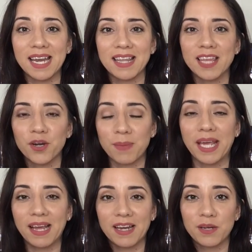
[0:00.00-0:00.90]
anything or
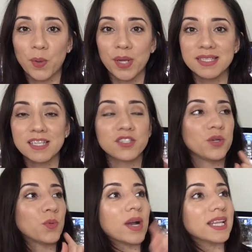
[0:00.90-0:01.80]
making any noises
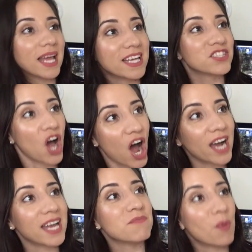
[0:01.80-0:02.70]
you want to like
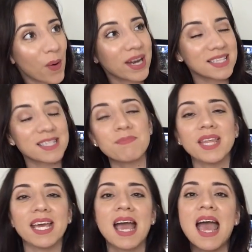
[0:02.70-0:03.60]
talk and point at
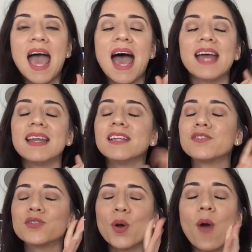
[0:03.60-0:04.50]
something and
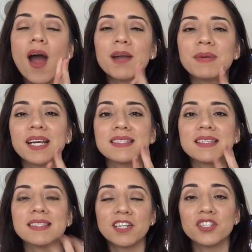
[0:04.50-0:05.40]
it's so hard because
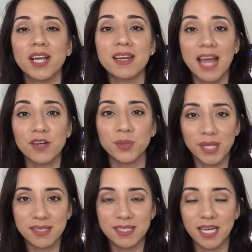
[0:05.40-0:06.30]
it's such like a natural
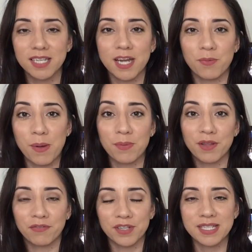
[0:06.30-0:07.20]
instinct i remember
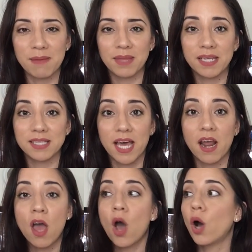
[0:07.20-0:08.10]
the first time they
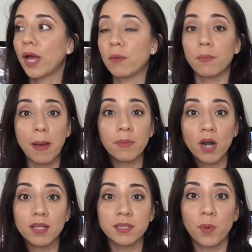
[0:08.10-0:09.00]
said okay remember
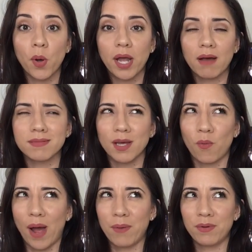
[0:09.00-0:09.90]
not to point i was
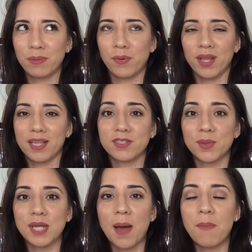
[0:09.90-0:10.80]
like why would we point that's
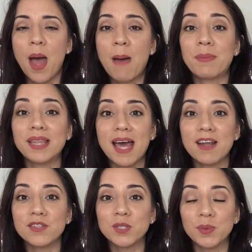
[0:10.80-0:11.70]
so dumb but then
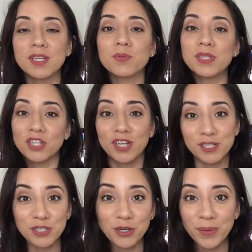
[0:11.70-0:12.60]
as soon as we
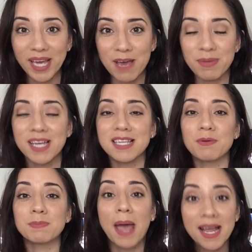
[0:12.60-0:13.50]
started doing it because i
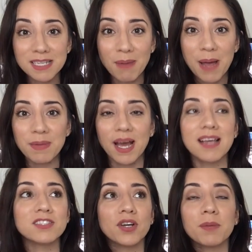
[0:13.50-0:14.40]
was pantomiming
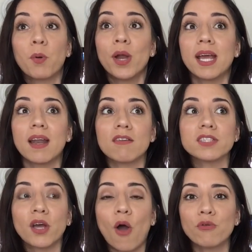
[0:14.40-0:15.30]
i started pointing and i
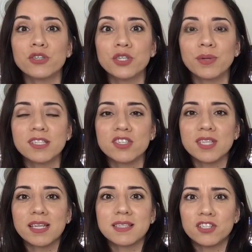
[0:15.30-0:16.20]
was like oh shoot it's
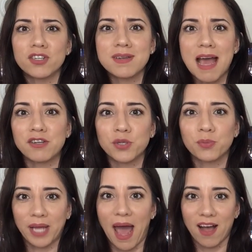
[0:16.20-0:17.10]
just like such a
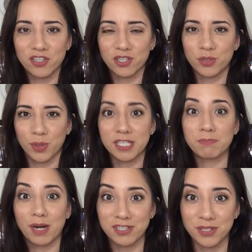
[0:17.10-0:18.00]
natural reaction to
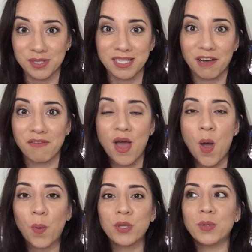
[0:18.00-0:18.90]
express
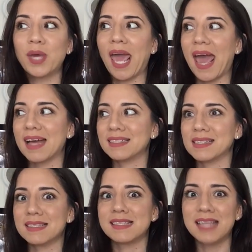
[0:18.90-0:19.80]
yourself when you
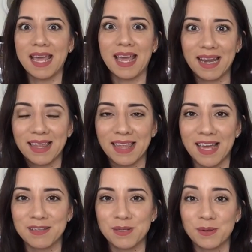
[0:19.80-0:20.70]
can't say
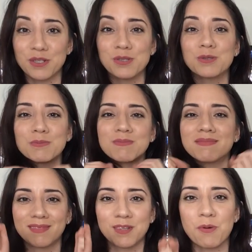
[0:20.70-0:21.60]
anything so just
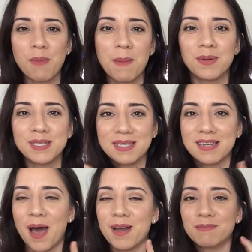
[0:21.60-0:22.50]
remember to
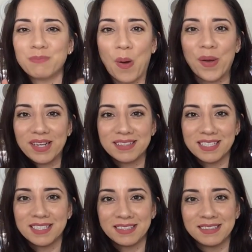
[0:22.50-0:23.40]
not
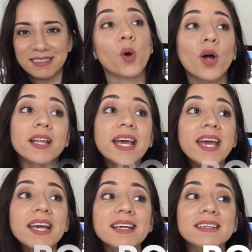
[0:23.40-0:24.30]
point
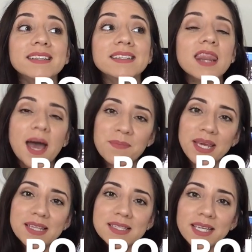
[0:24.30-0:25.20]
rolling that
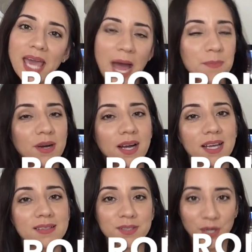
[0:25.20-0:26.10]
means the camera
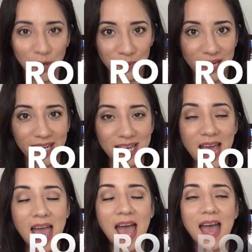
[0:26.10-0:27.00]
is going
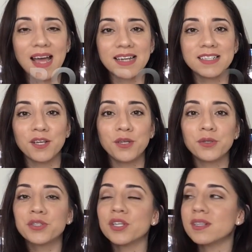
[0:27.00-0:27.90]
and
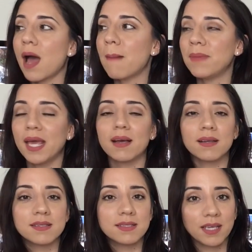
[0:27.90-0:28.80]
you should not make
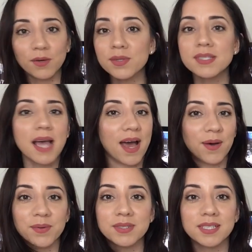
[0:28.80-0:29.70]
a single
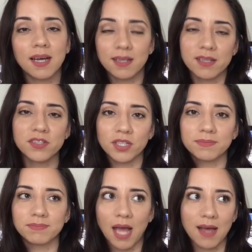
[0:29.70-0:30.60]
sound unless
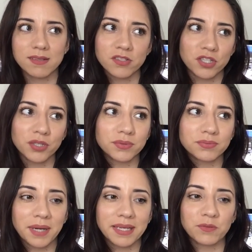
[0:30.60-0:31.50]
you're asked to.
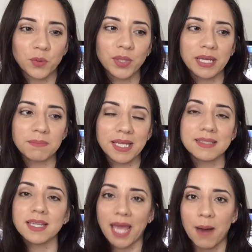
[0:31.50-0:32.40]
But rolling
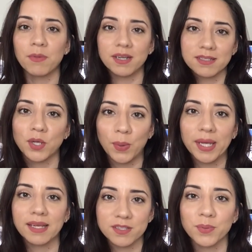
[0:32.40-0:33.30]
means the camera is
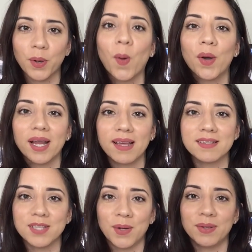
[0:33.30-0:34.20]
going, it's
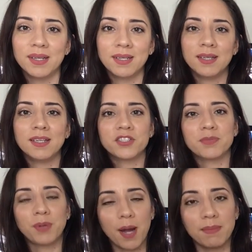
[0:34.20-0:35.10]
recording, so
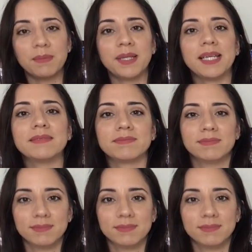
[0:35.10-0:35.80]
should probably